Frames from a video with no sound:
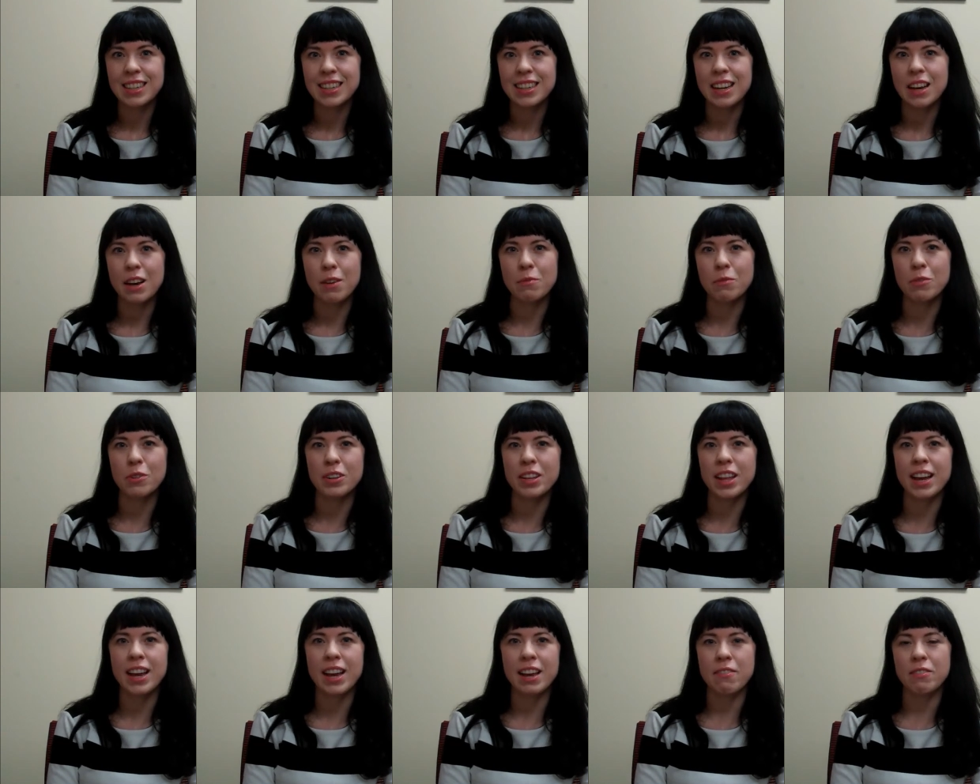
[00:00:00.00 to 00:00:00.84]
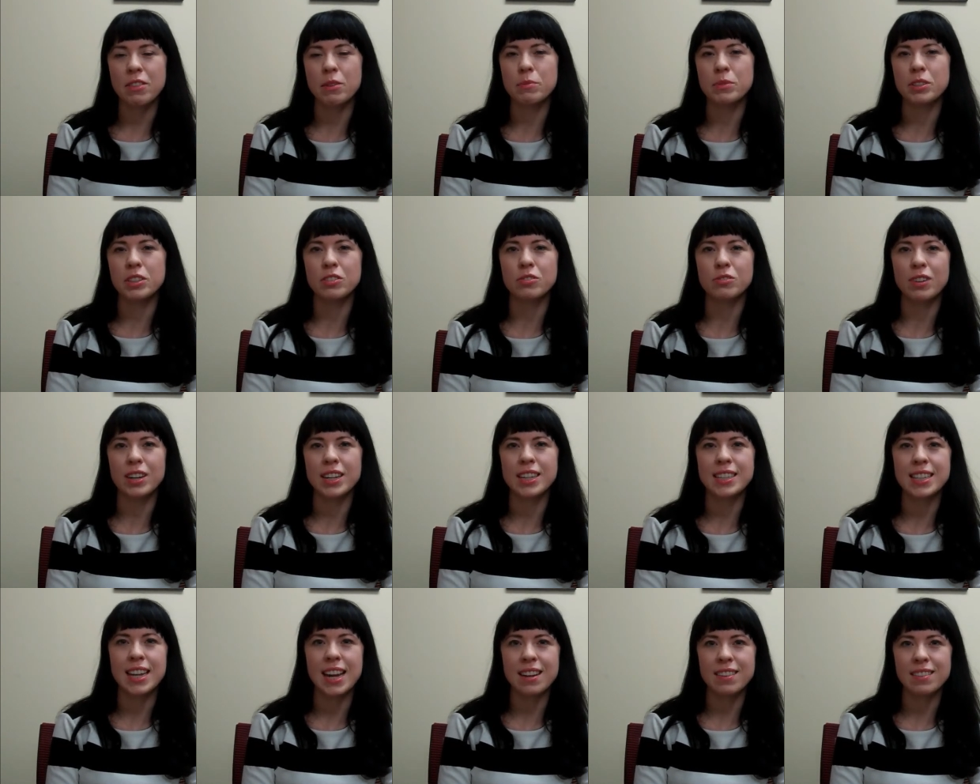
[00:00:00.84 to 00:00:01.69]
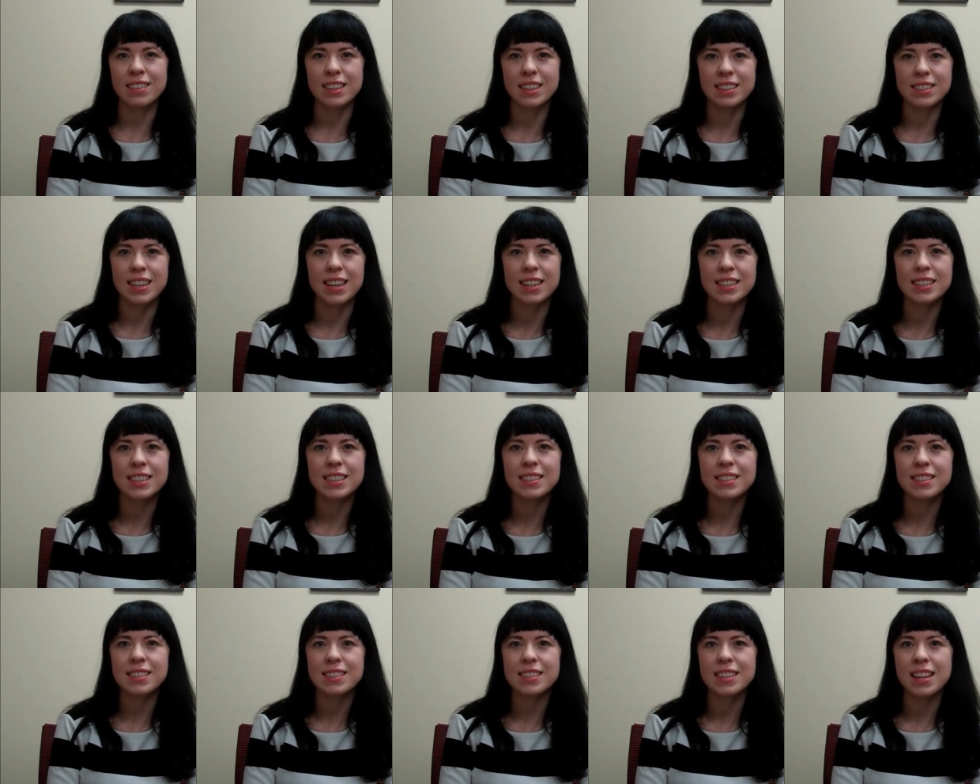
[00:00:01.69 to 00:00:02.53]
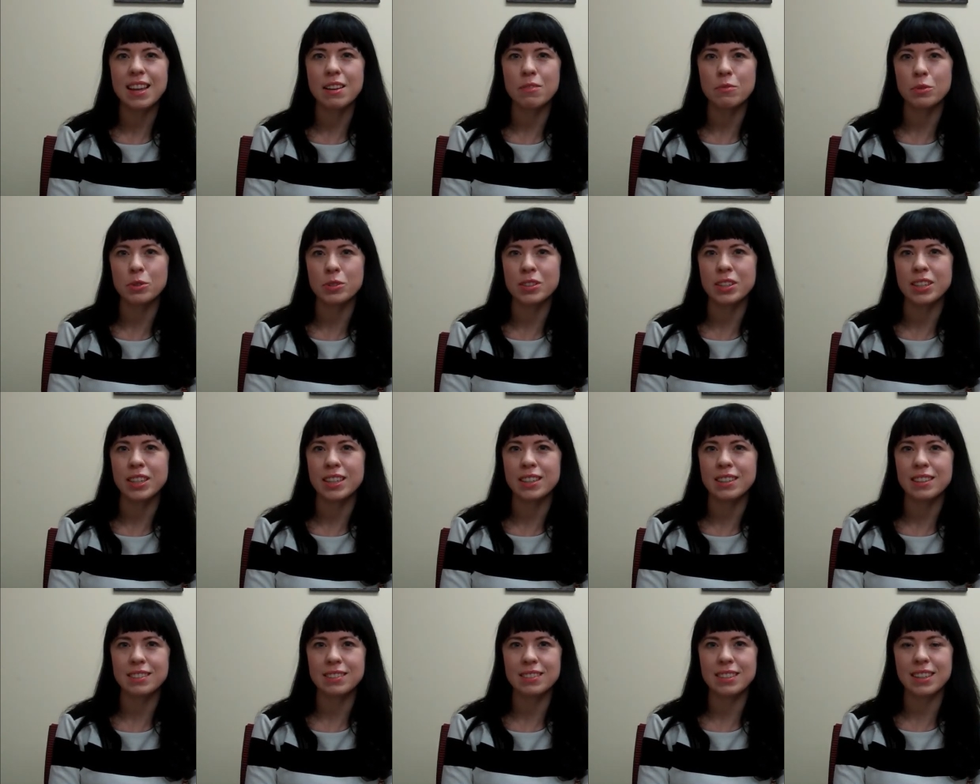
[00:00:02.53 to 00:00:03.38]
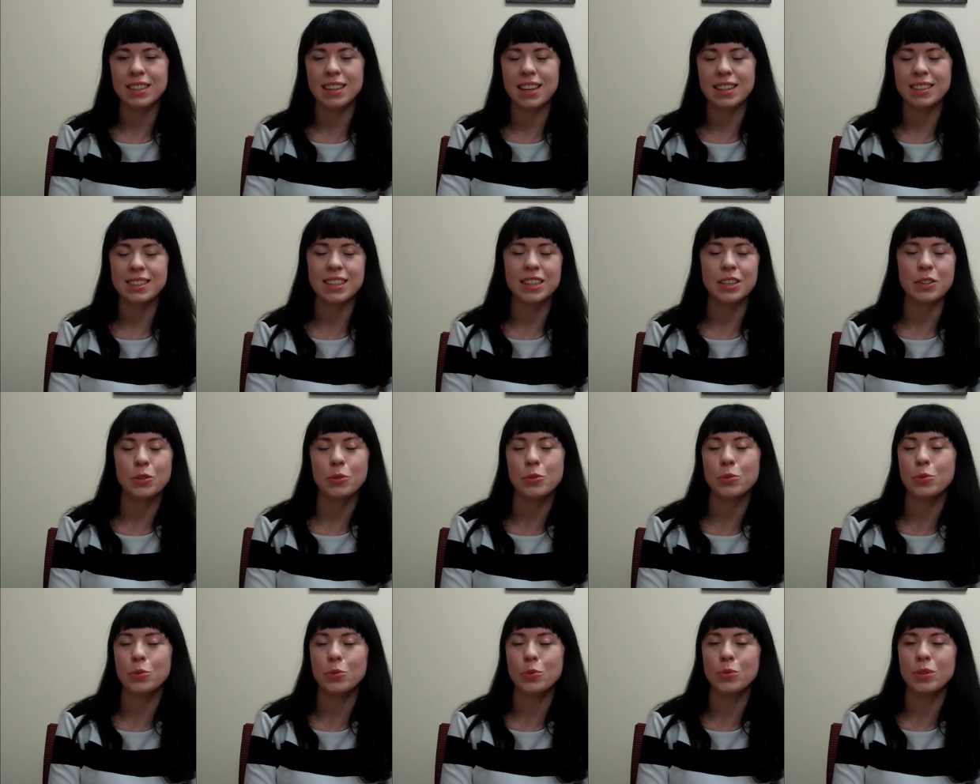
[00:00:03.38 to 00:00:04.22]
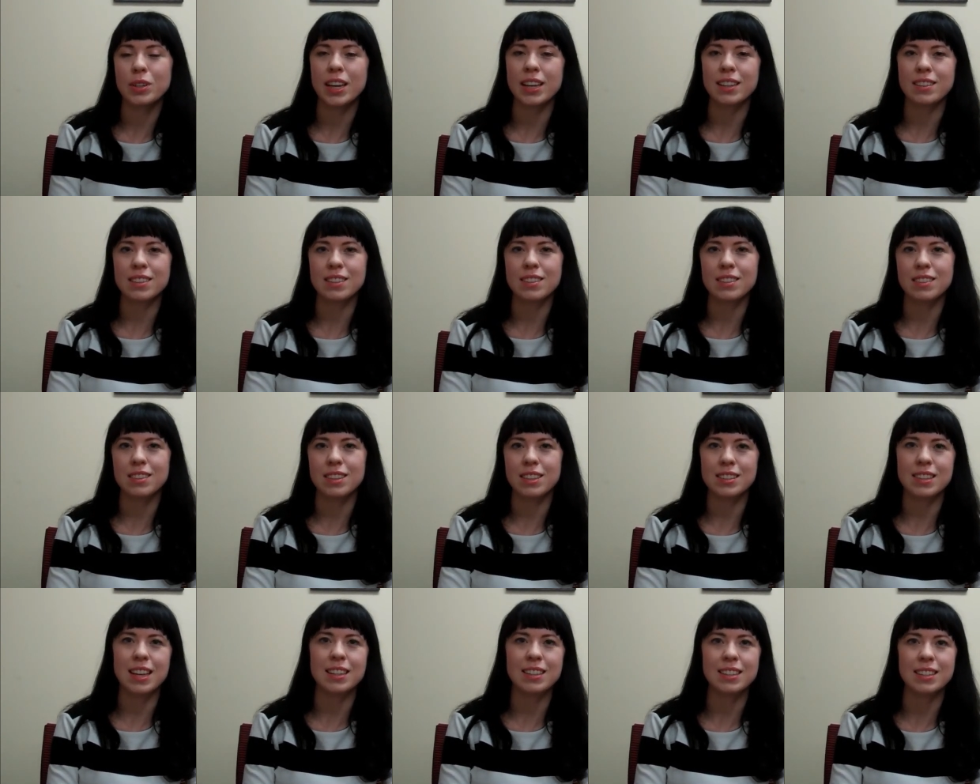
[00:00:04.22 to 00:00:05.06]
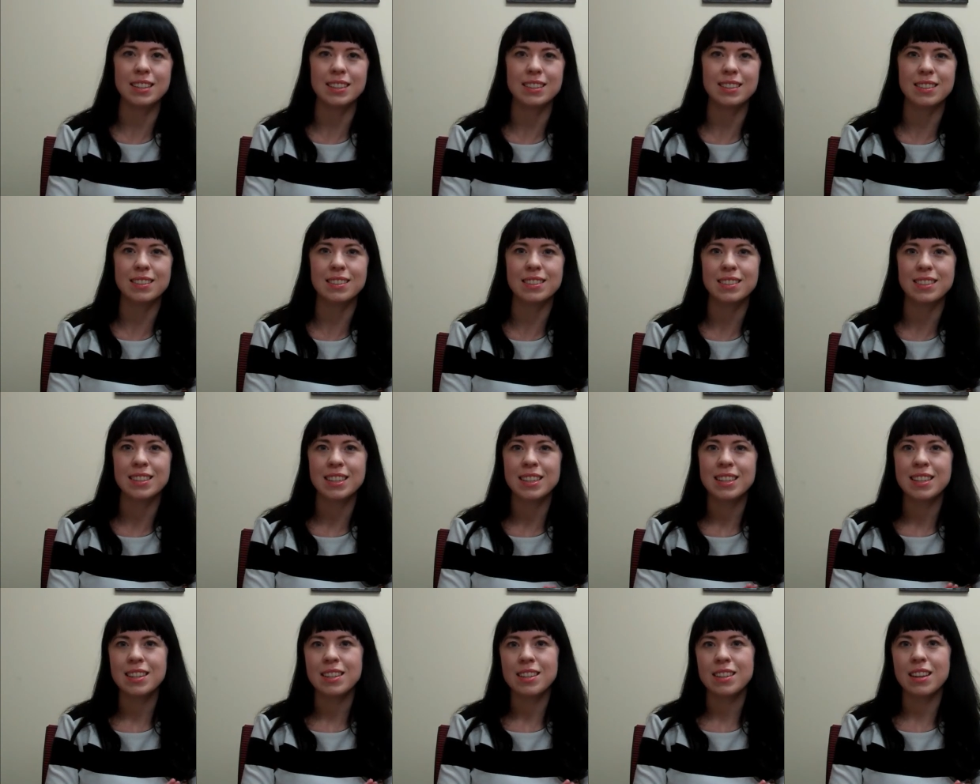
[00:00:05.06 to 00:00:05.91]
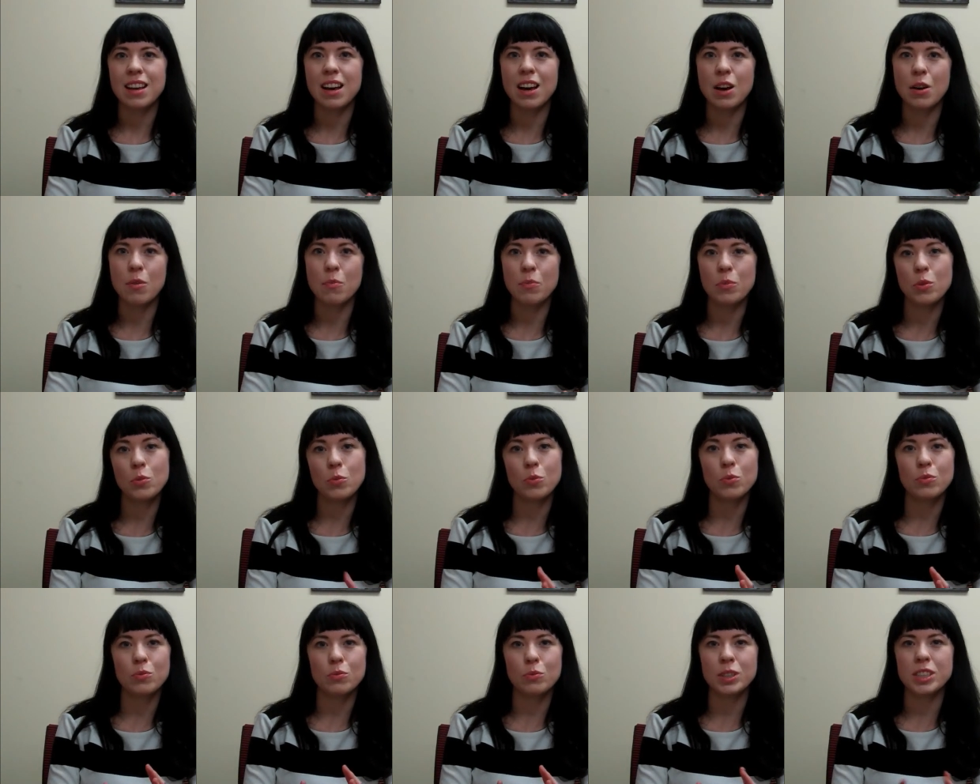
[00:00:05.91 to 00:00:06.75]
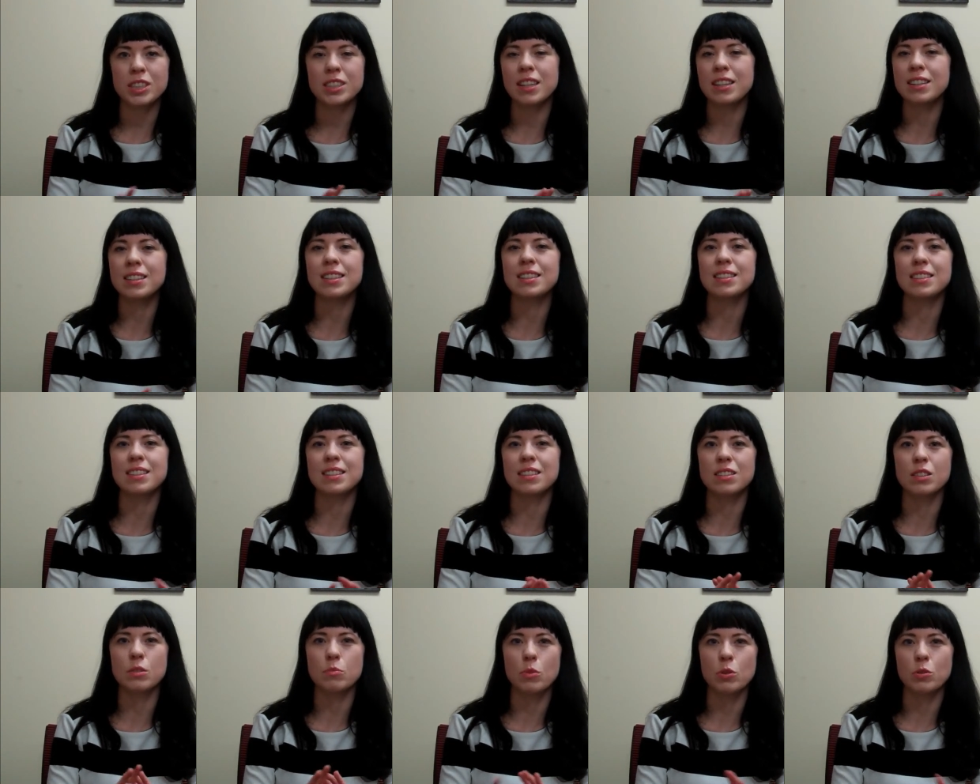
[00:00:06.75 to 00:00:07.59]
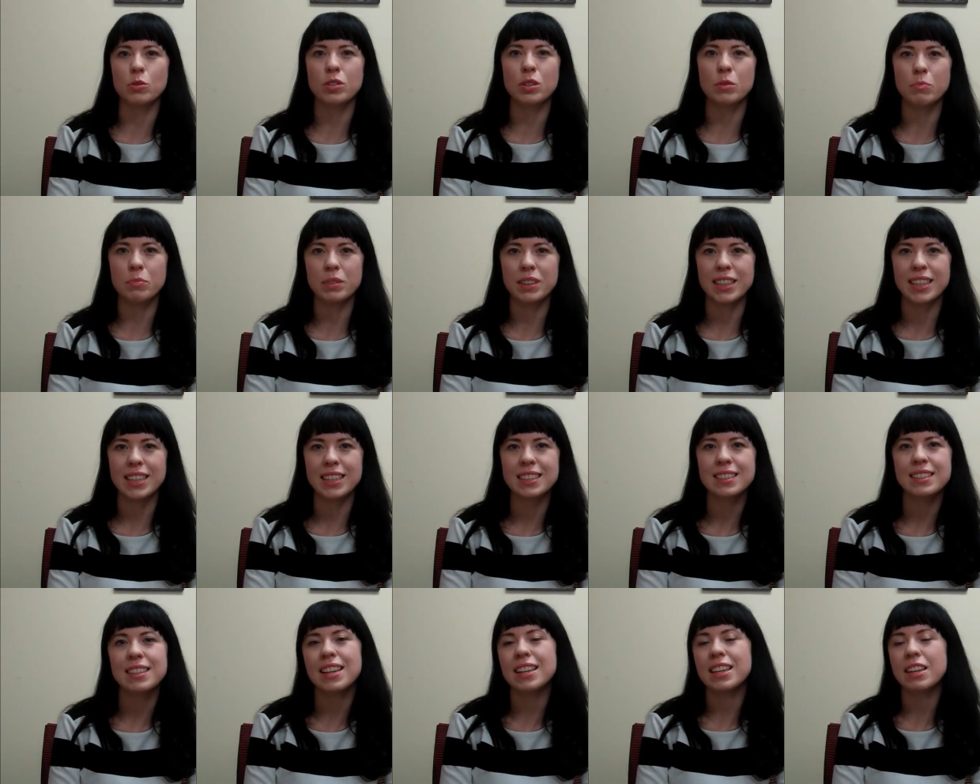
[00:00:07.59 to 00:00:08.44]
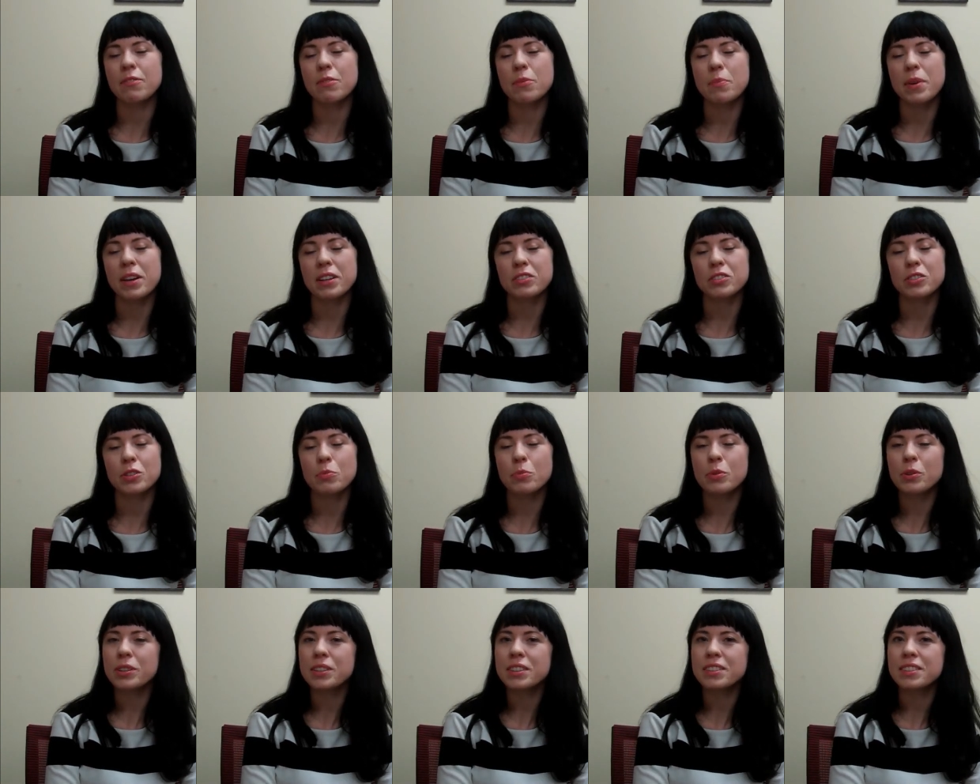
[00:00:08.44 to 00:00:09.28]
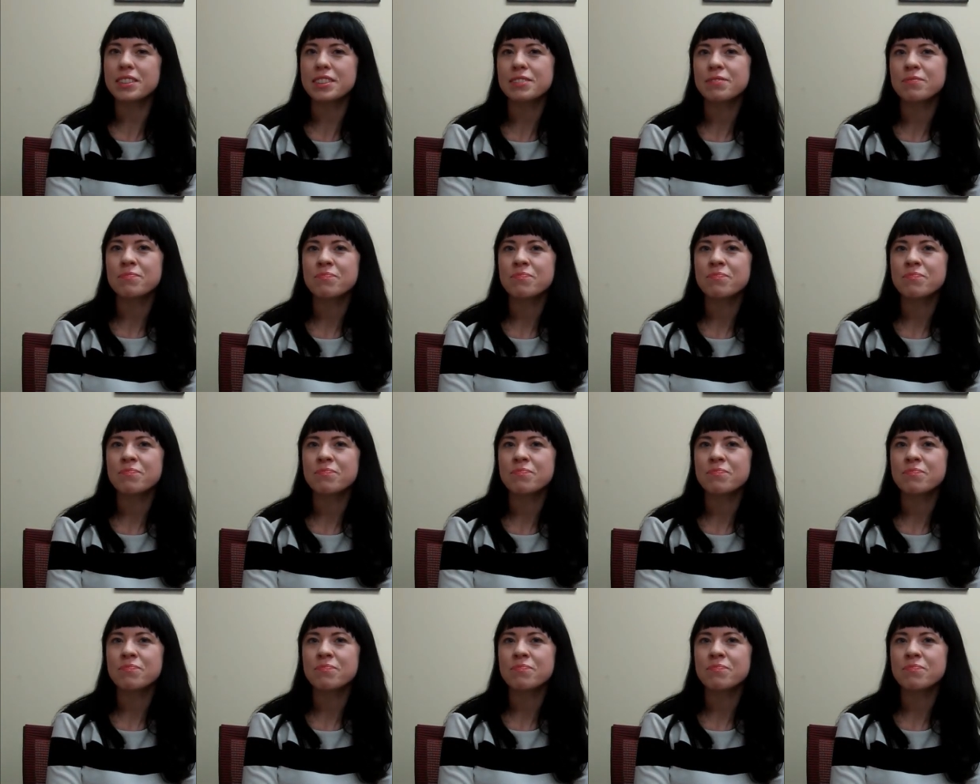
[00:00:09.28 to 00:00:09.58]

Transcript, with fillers: Um, for that, I have them just write down the sentence, and we'll see. Then I see who gets the sentence, um, who, which sentence is the most complete, and give them extra points.